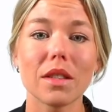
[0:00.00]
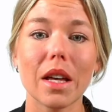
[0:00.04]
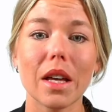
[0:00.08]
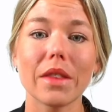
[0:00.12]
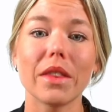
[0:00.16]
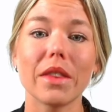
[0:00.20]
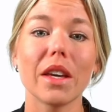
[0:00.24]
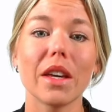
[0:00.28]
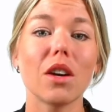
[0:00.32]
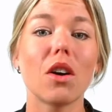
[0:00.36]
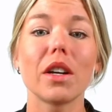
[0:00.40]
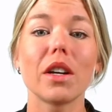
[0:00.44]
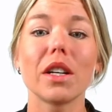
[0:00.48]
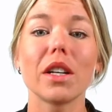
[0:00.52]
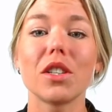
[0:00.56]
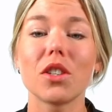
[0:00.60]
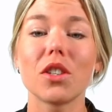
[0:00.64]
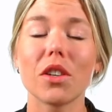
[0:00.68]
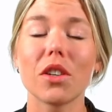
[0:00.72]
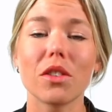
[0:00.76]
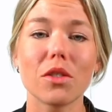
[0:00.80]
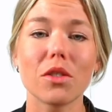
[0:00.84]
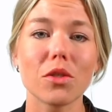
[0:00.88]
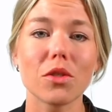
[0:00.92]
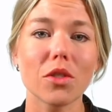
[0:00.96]
that they are each
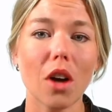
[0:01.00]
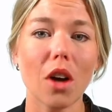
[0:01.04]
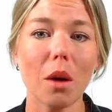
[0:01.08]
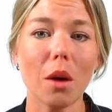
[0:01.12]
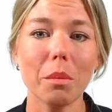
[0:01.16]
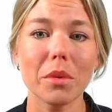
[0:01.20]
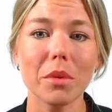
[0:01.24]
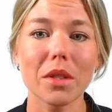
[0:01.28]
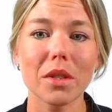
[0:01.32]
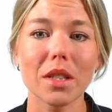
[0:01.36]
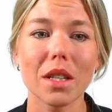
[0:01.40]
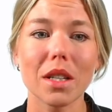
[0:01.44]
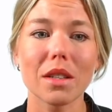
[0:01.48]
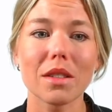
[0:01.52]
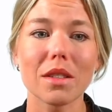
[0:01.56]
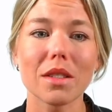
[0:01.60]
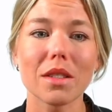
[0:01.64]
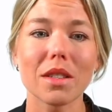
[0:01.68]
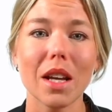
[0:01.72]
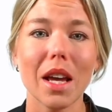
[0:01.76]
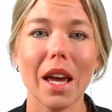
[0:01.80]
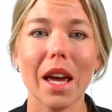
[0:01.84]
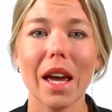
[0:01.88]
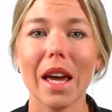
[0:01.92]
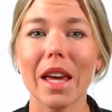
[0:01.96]
other's
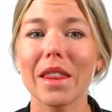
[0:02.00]
opposites,